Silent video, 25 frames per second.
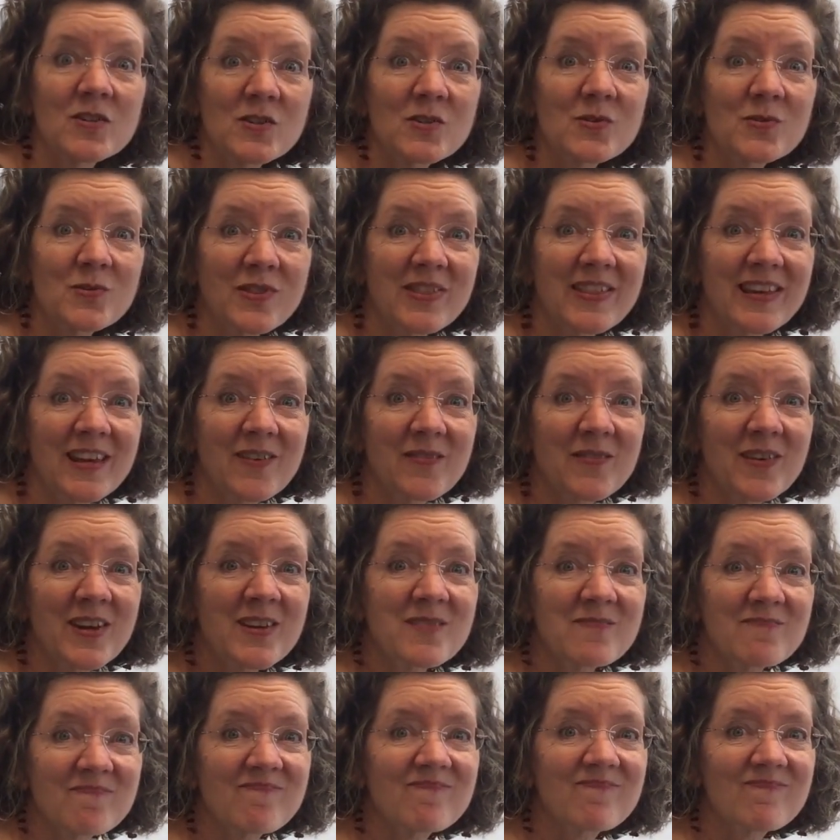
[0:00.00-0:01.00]
Do you think of
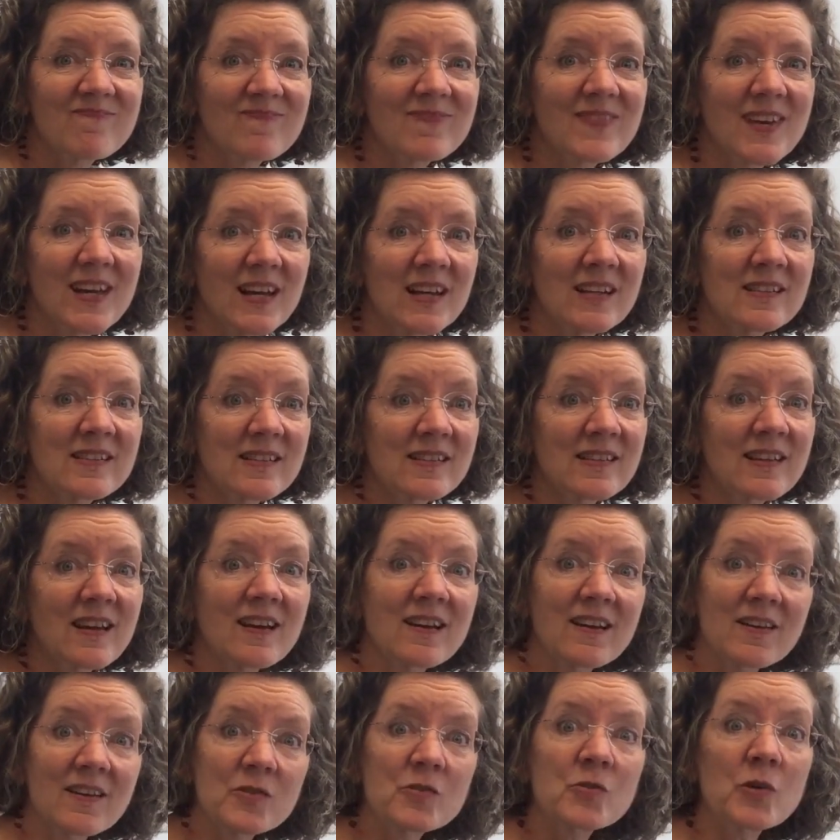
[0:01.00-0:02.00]
it? It's
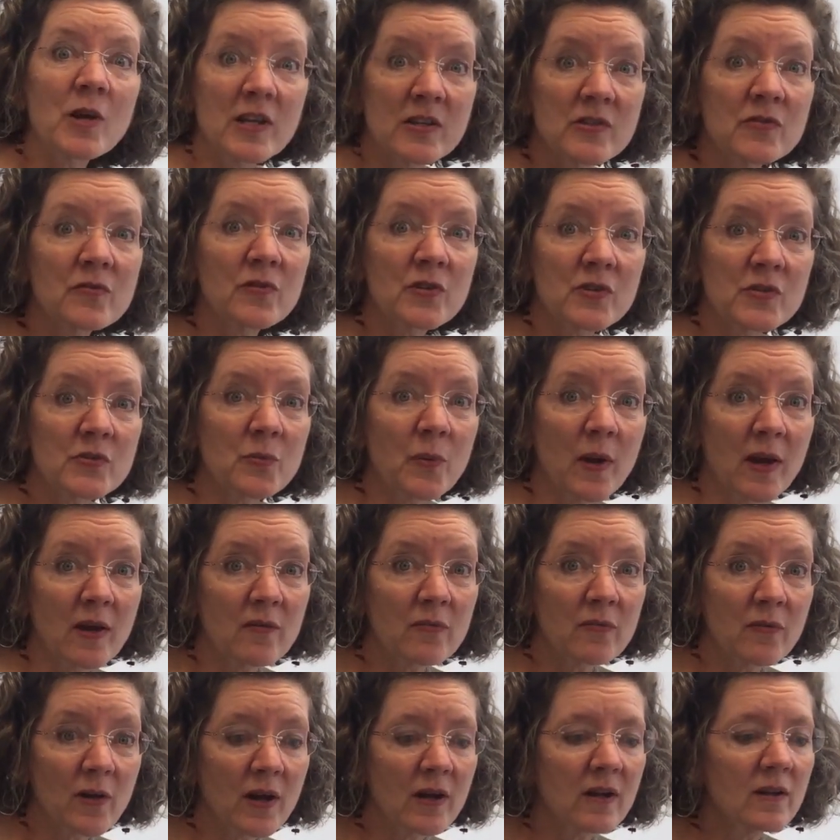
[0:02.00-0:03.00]
a transverse
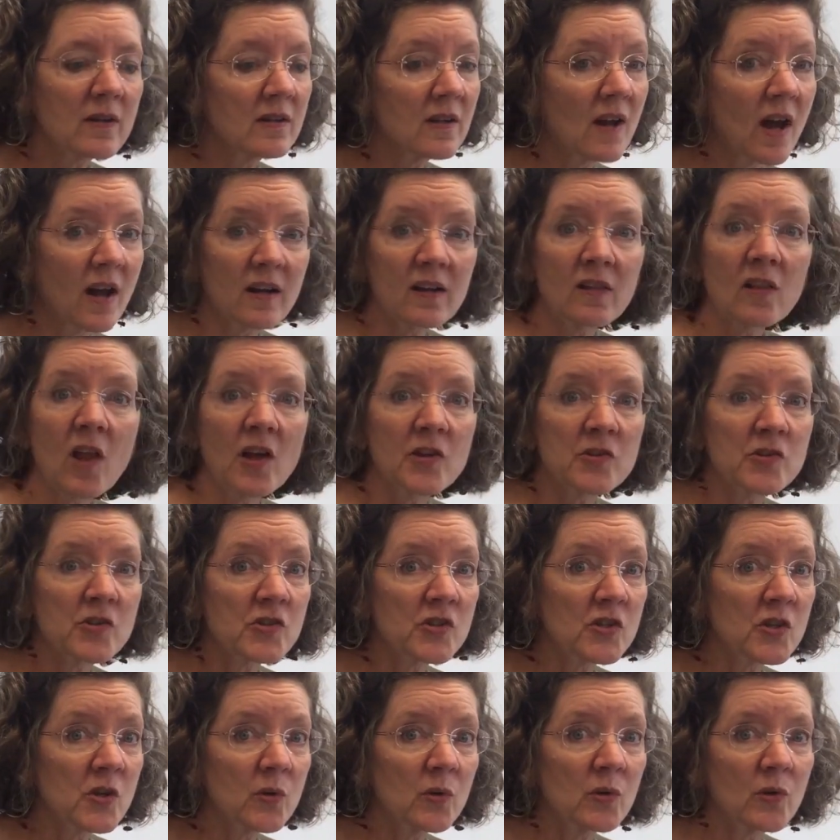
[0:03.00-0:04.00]
wave, right? Not a
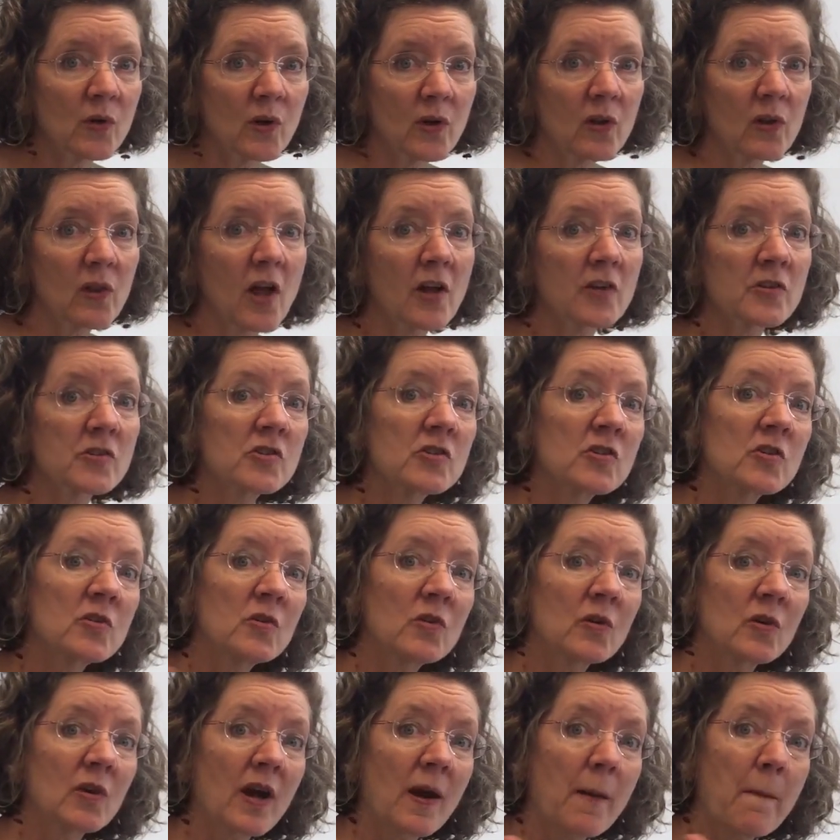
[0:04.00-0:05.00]
longitudinal.
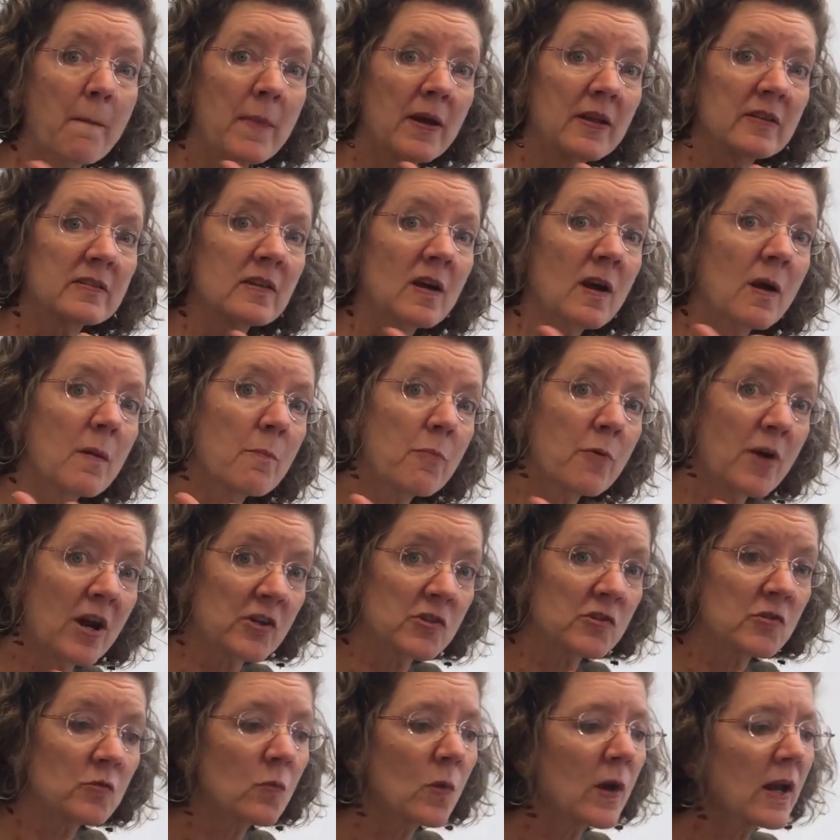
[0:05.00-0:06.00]
Longitudinal is a
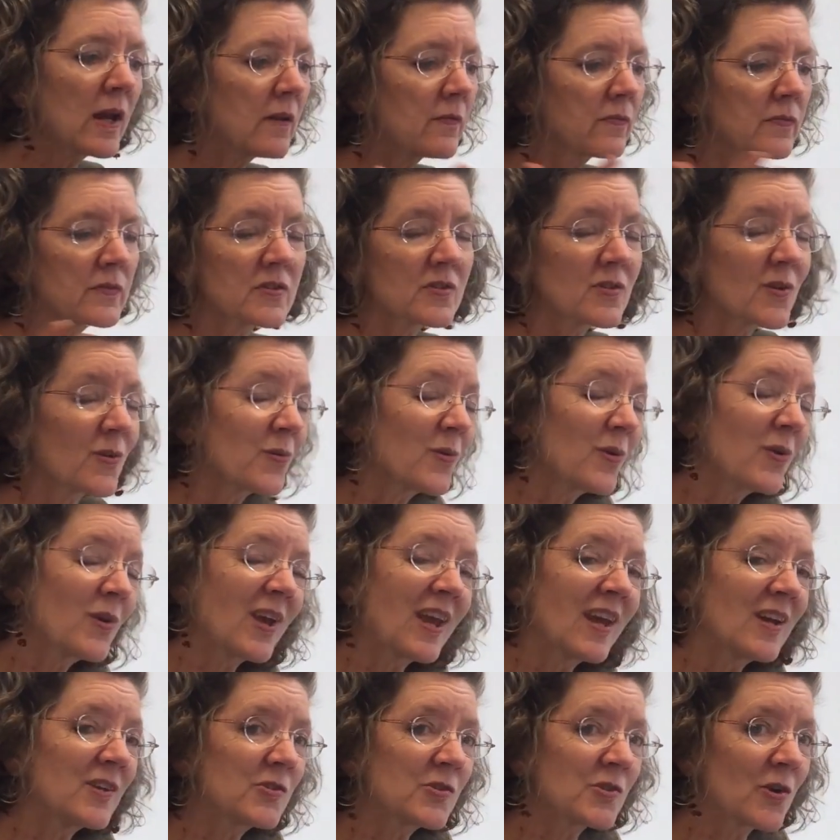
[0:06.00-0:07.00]
compression wave, so you
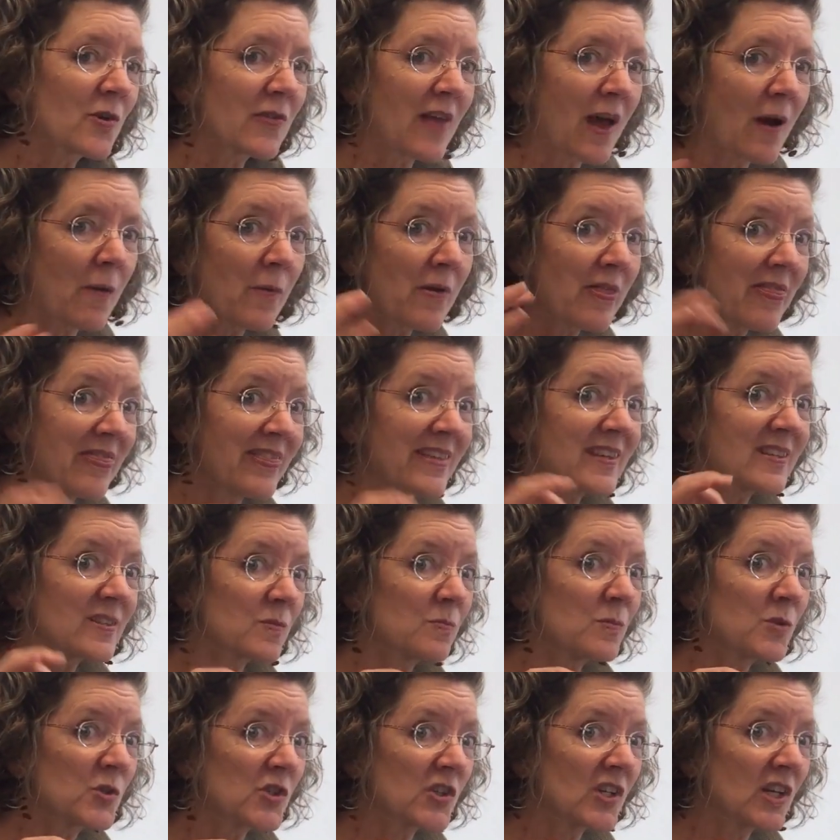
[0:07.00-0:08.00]
can't show that with
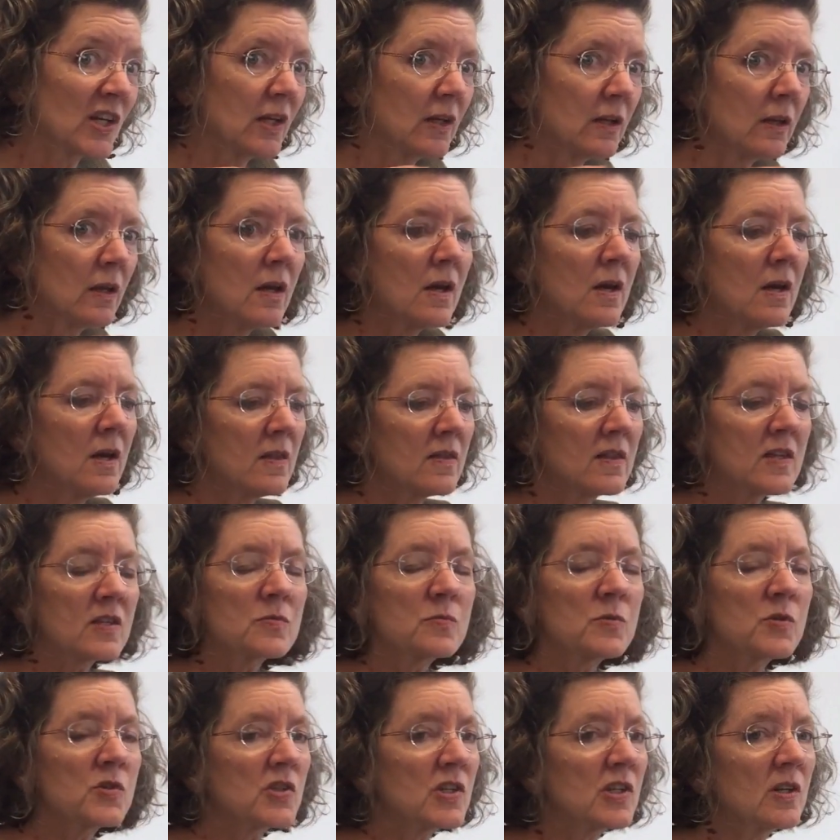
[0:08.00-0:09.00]
this machine.
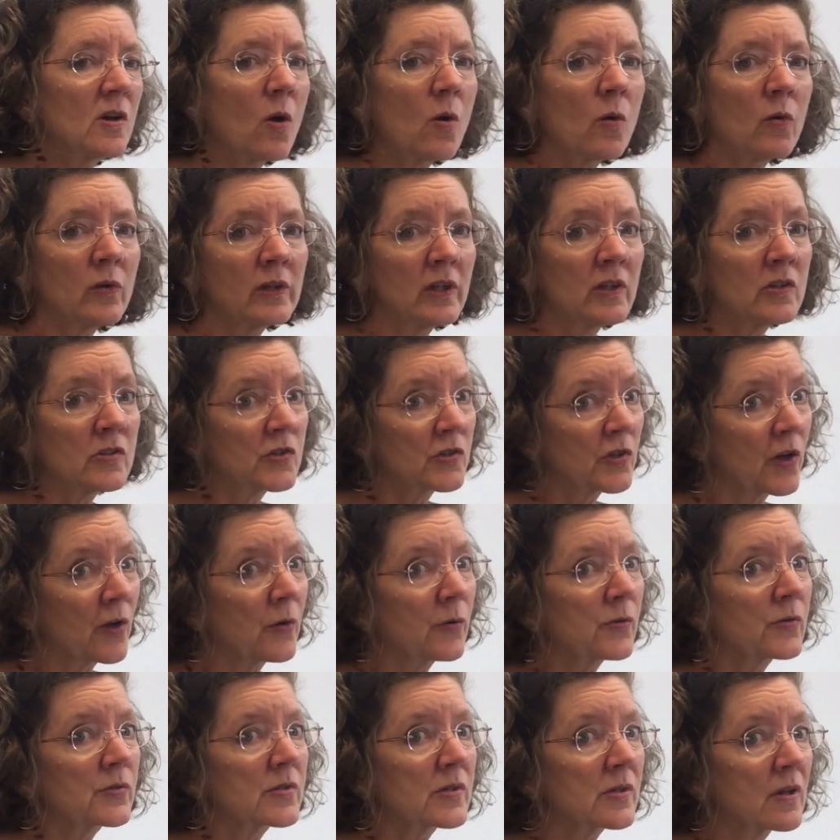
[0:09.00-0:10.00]
This machine only
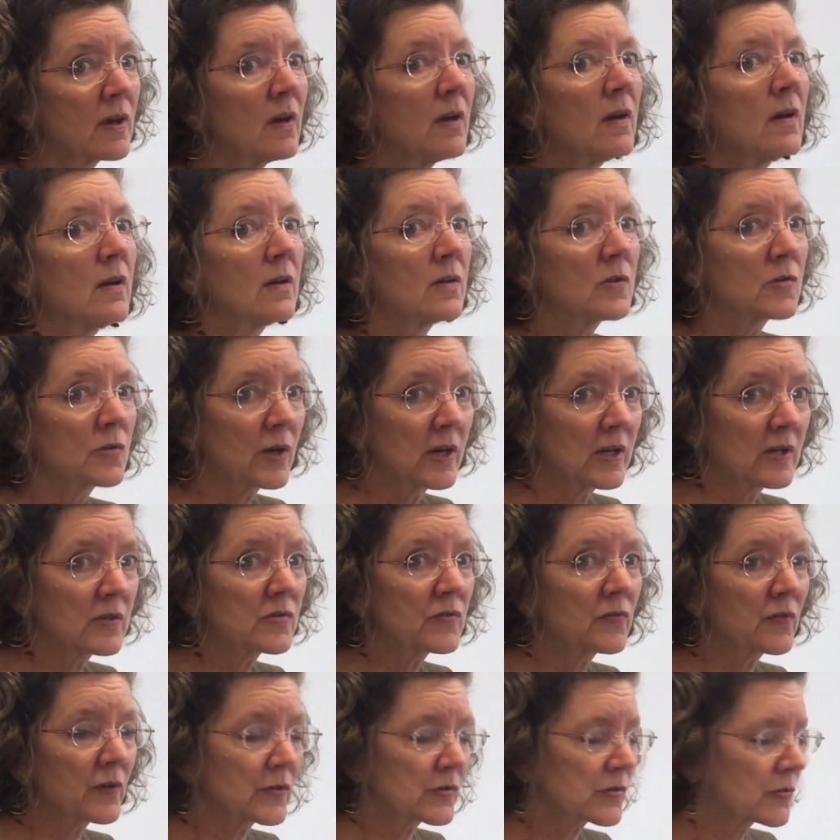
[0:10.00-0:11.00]
shows
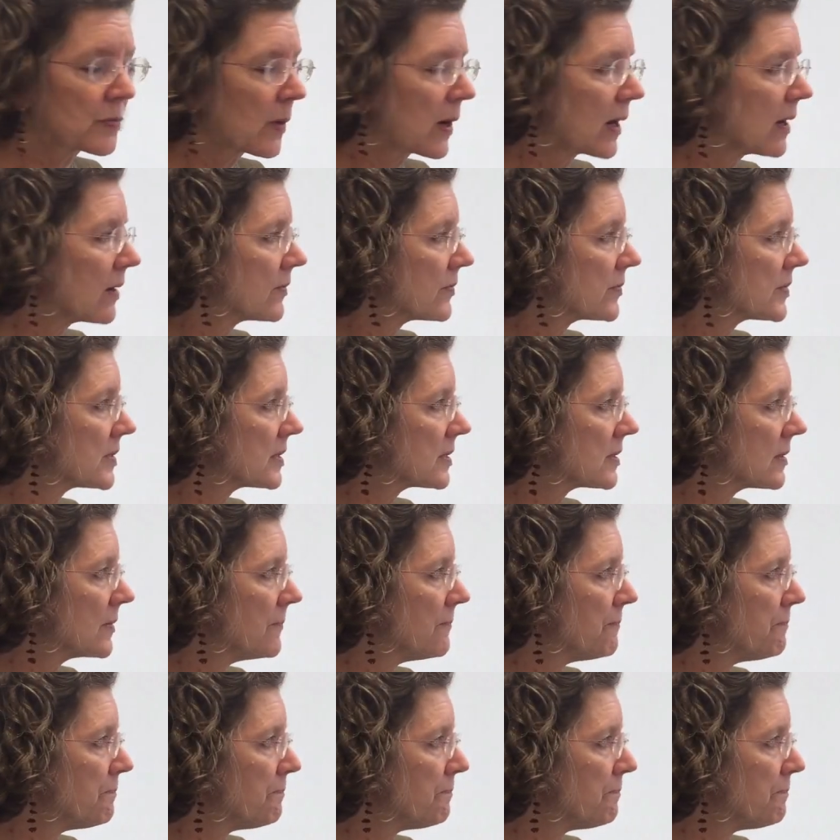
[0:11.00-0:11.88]
transverse waves.